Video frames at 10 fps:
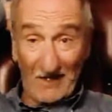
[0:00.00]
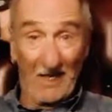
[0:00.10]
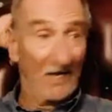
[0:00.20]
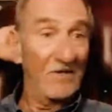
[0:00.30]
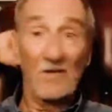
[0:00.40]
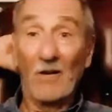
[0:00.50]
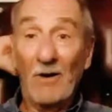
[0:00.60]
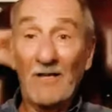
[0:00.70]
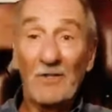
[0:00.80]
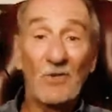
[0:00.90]
I don't
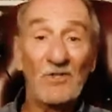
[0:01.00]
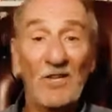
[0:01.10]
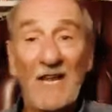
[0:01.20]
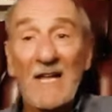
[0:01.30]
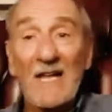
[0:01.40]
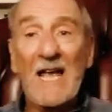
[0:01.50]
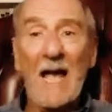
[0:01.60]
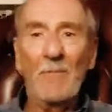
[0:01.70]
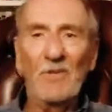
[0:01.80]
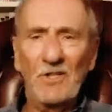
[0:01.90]
know. I don't know what's going to
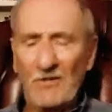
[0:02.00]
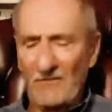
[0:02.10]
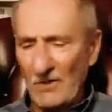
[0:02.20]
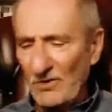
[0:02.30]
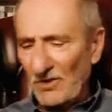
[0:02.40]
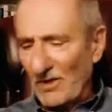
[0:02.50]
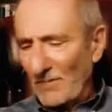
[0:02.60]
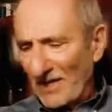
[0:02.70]
happen in the future.